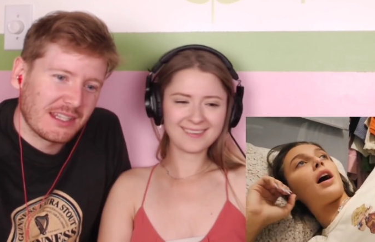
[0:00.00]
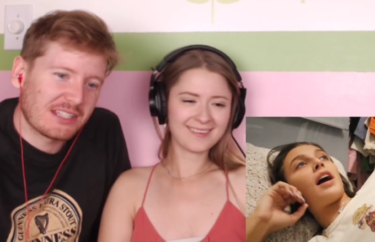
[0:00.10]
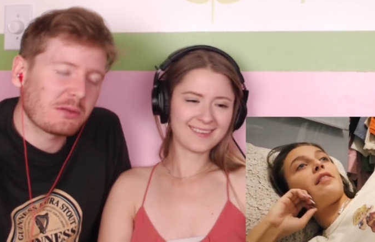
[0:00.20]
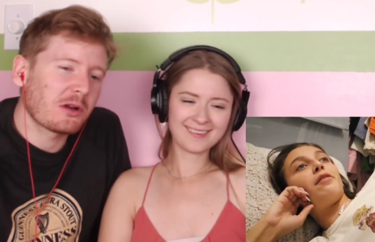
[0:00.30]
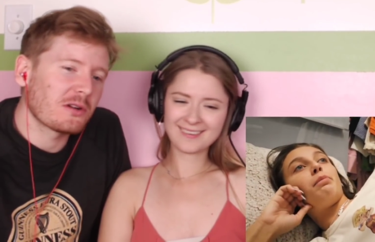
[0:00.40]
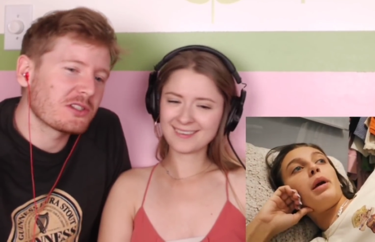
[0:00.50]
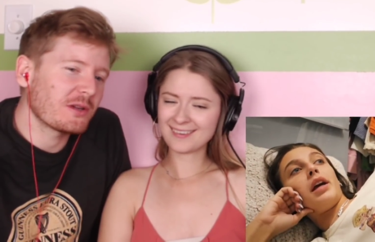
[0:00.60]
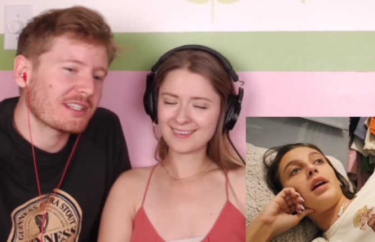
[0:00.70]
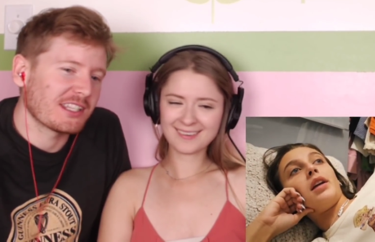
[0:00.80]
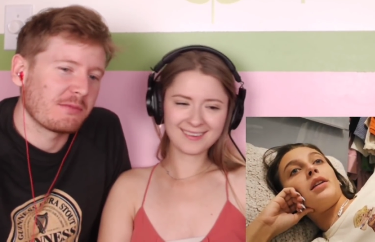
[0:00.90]
Speaker 1: This is what I've girls
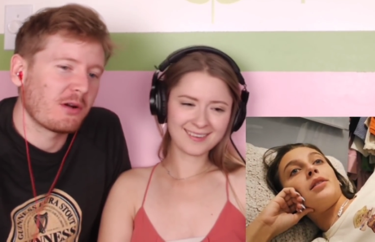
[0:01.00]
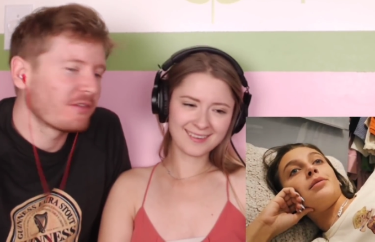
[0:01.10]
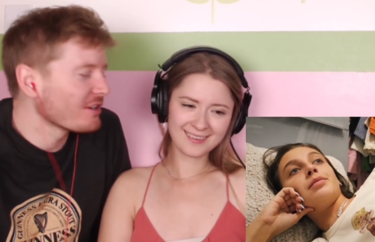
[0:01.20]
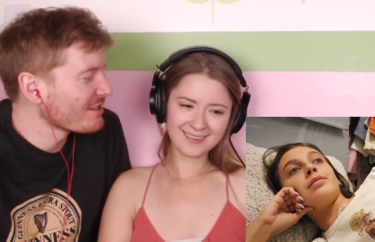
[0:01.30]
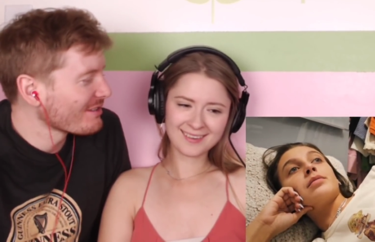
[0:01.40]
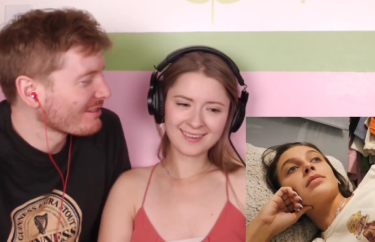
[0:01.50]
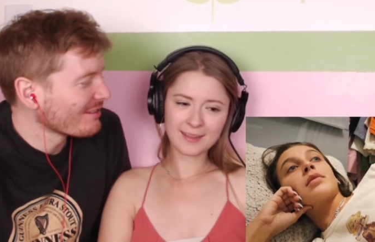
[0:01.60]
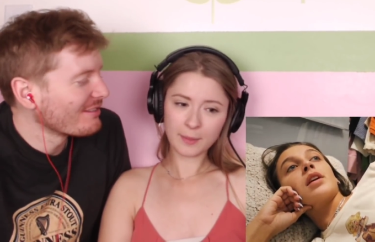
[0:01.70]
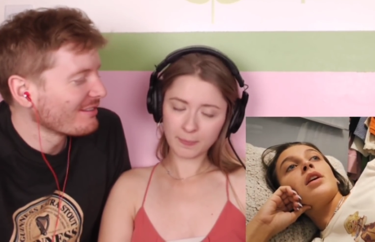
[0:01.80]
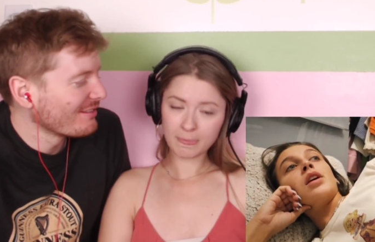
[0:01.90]
do at been sleepovers.
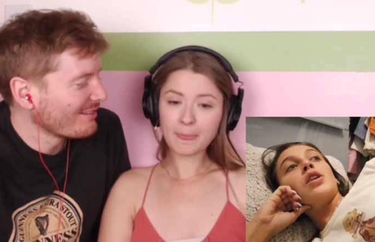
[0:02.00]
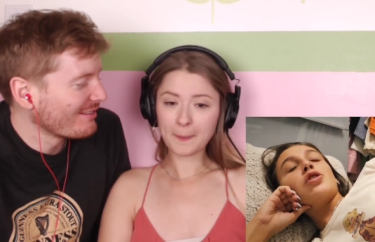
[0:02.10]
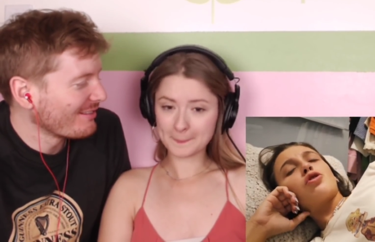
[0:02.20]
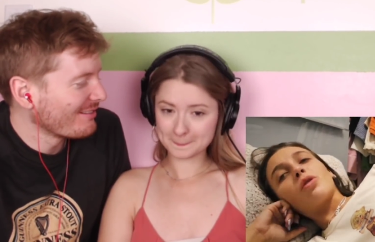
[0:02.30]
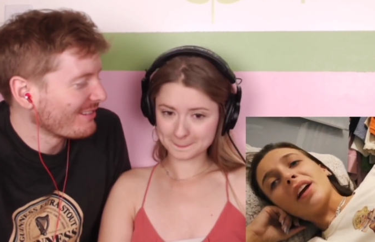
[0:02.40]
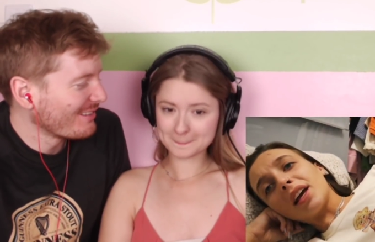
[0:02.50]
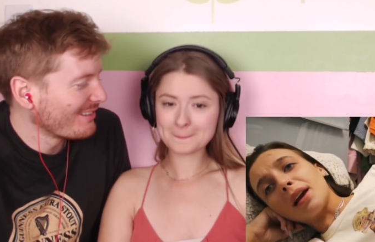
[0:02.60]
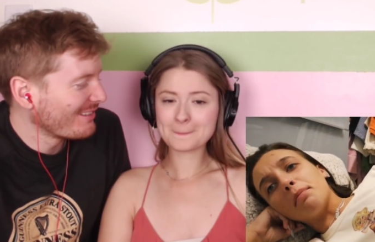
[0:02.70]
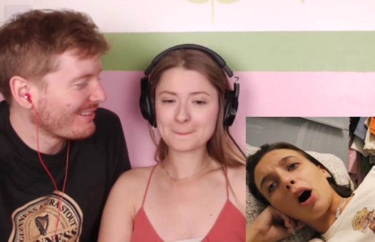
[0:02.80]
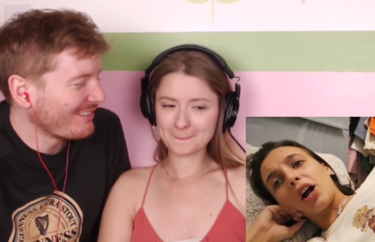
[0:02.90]

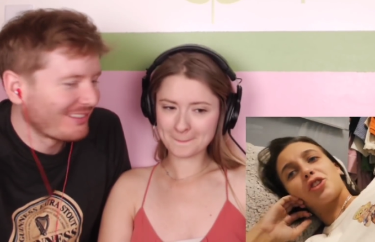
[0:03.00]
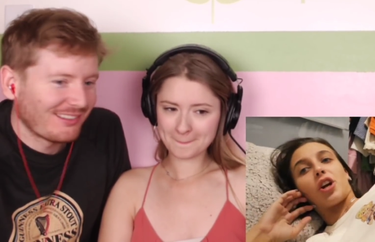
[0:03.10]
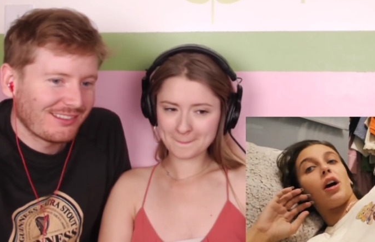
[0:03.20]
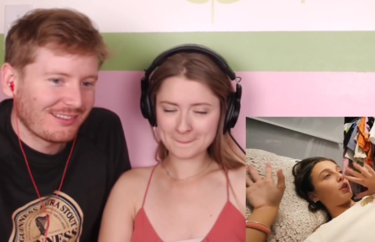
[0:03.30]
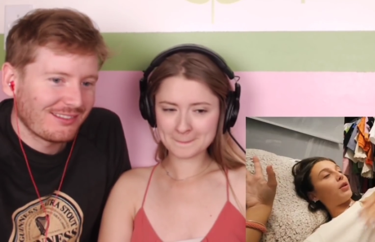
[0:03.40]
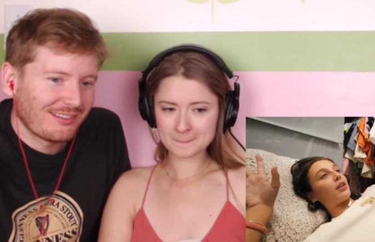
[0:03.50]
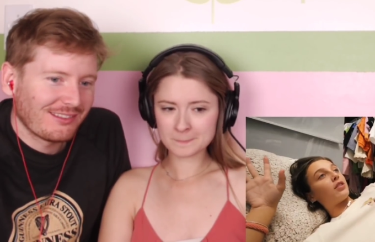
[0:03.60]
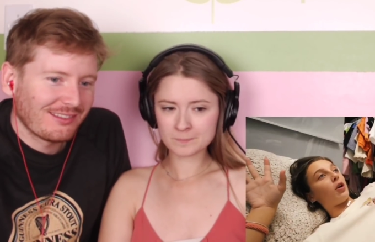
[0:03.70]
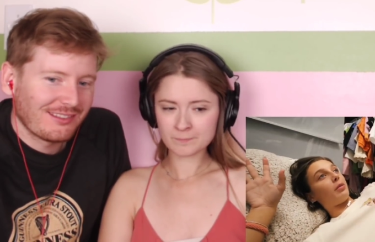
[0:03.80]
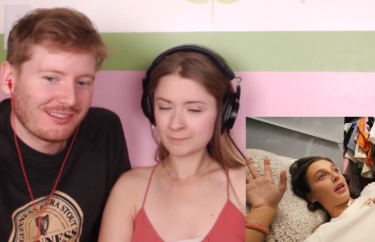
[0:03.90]
Speaker 2: Drinking matcha. You
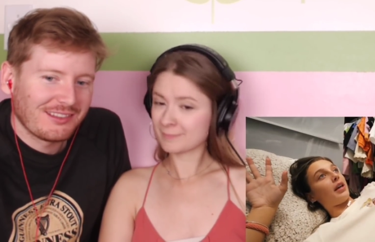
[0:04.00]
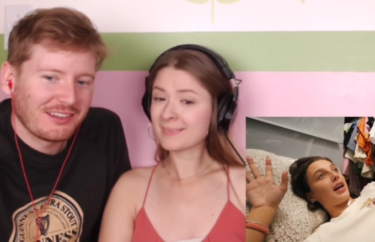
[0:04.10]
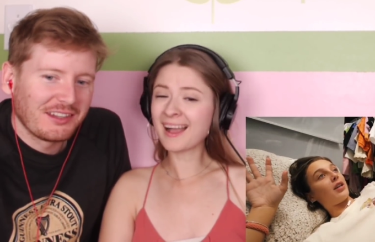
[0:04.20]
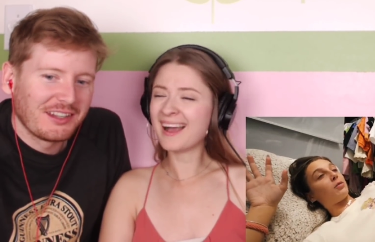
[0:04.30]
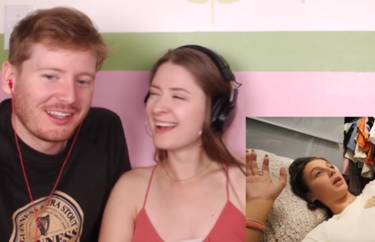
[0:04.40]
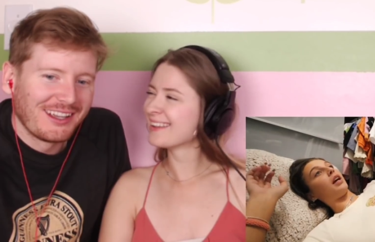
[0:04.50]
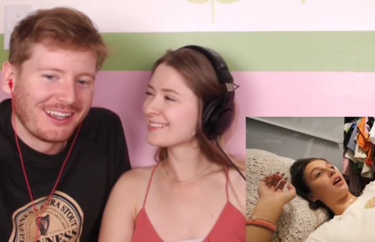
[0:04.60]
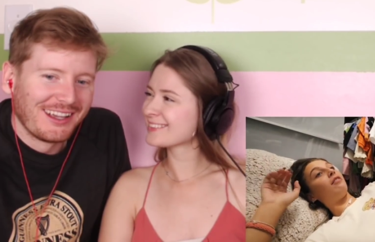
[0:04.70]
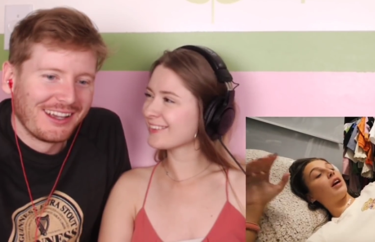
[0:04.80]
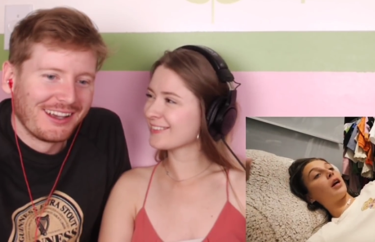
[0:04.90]
guys know me as
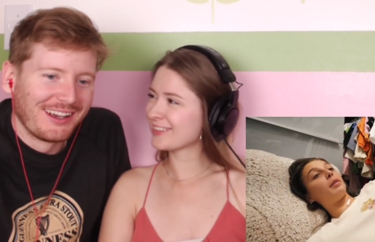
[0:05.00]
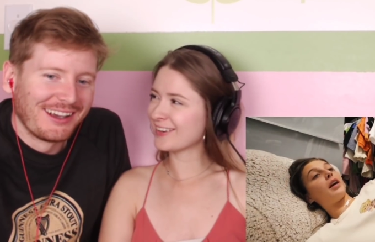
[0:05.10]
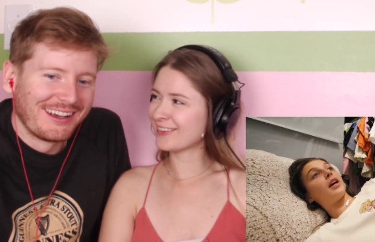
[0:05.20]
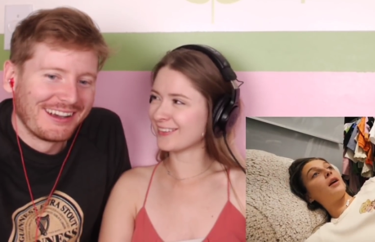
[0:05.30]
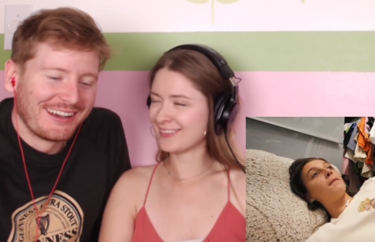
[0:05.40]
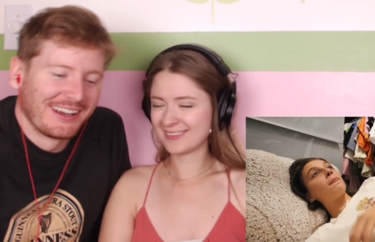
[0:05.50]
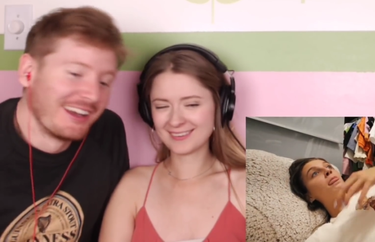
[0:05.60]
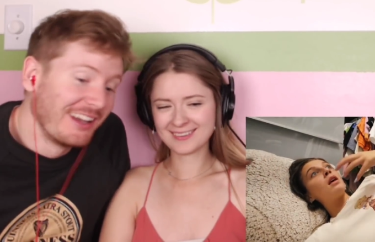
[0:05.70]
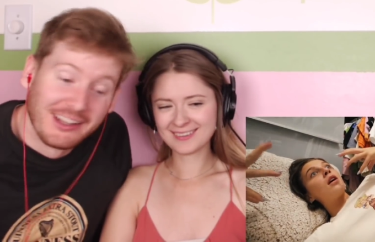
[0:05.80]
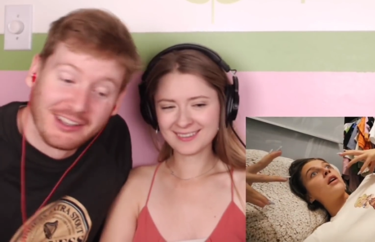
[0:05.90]
being so a very you. big.
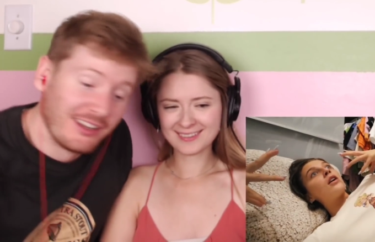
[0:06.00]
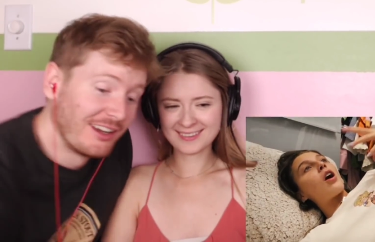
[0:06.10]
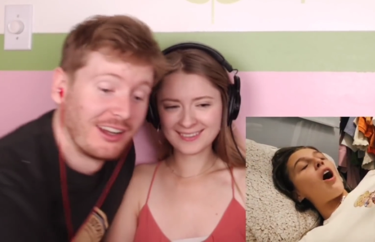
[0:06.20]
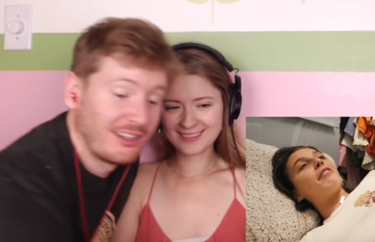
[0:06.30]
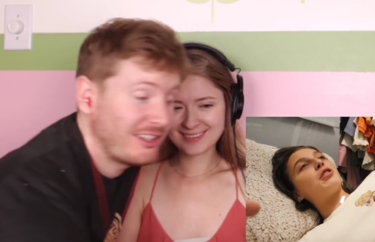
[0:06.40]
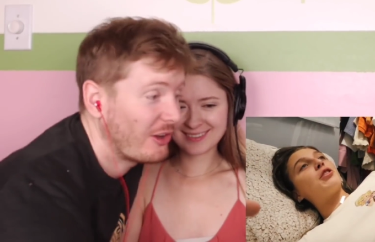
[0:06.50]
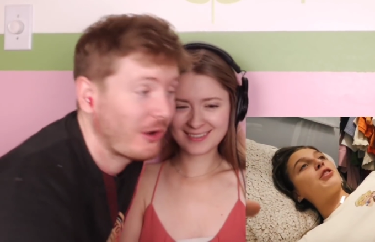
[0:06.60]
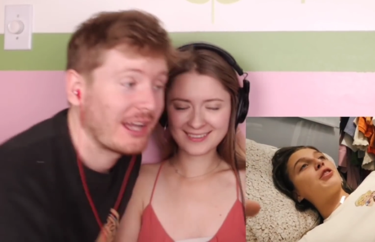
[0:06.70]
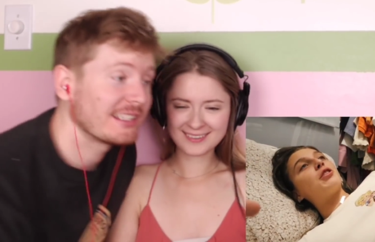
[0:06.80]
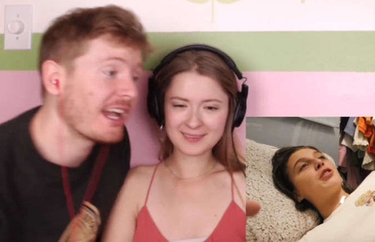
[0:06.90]

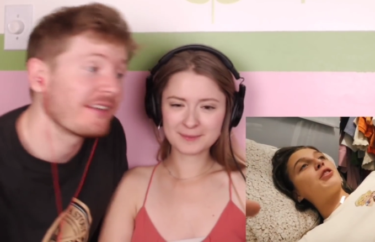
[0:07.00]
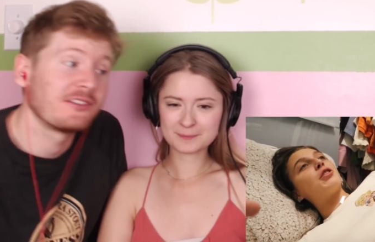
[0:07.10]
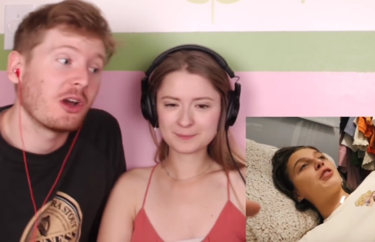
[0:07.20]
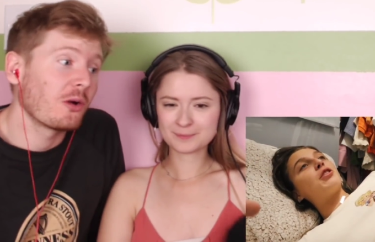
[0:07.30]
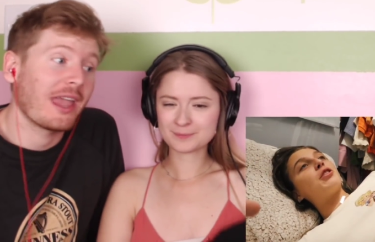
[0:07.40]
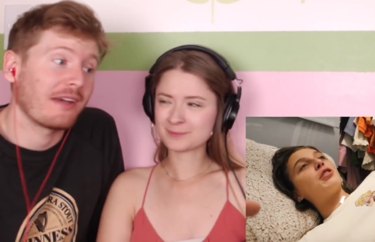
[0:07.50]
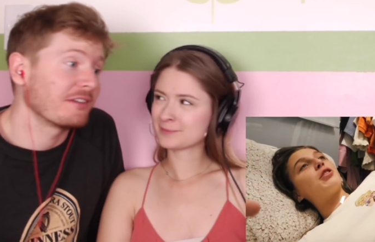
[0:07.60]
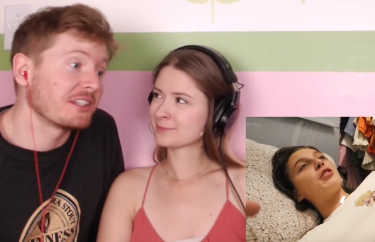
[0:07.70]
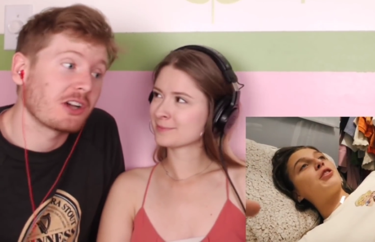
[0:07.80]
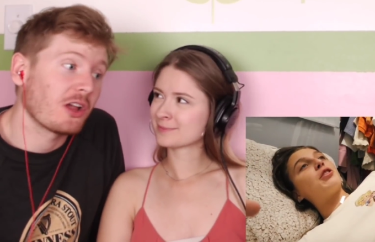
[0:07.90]
Yo,
Speaker 1: guys, I have no
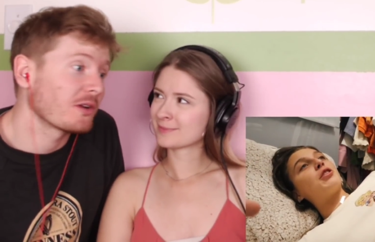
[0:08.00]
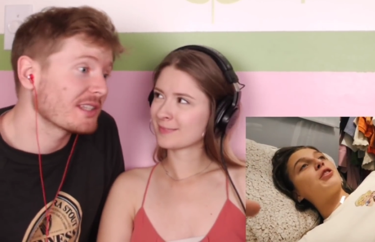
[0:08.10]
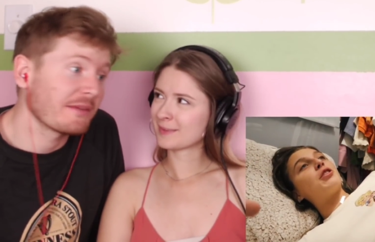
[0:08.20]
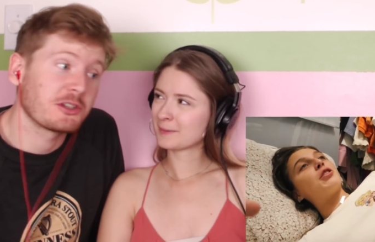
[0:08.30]
caffeine tolerance. I've